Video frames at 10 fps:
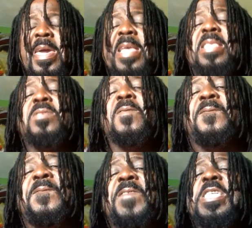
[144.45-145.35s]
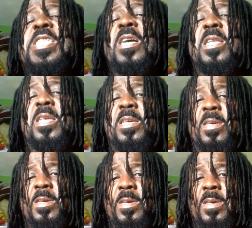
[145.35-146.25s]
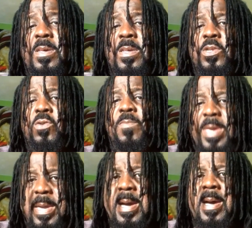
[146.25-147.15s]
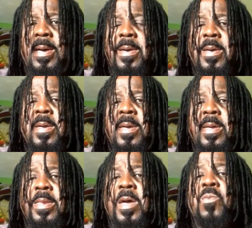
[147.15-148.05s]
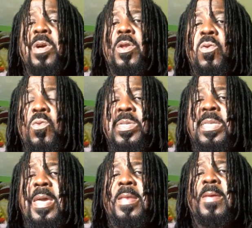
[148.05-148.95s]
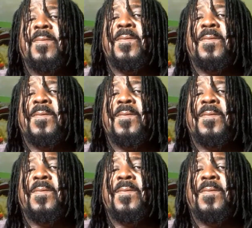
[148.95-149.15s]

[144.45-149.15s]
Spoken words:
It is official, Jamaica, that we are losing